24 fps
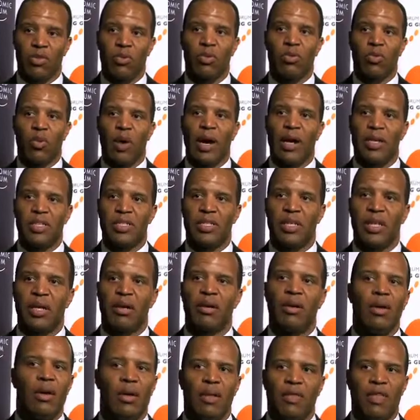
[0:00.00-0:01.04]
through YGL,
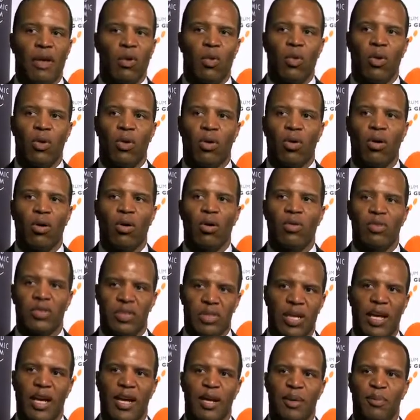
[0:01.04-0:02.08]
that we're all the
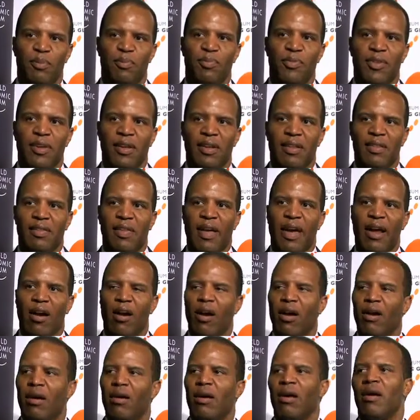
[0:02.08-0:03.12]
same, that
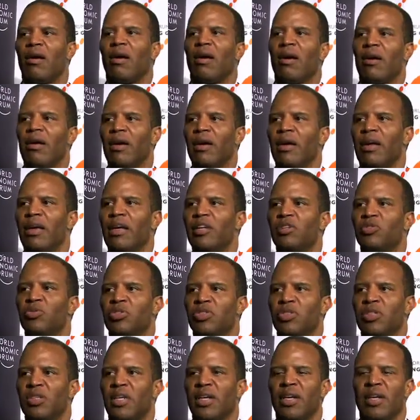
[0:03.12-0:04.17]
our
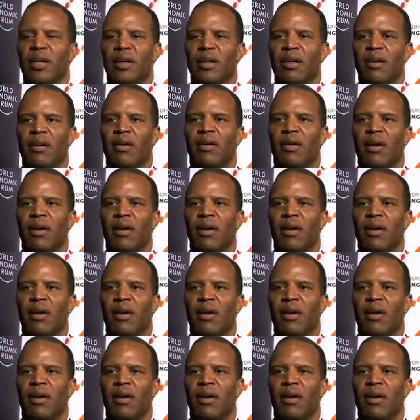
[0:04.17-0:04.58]
interesting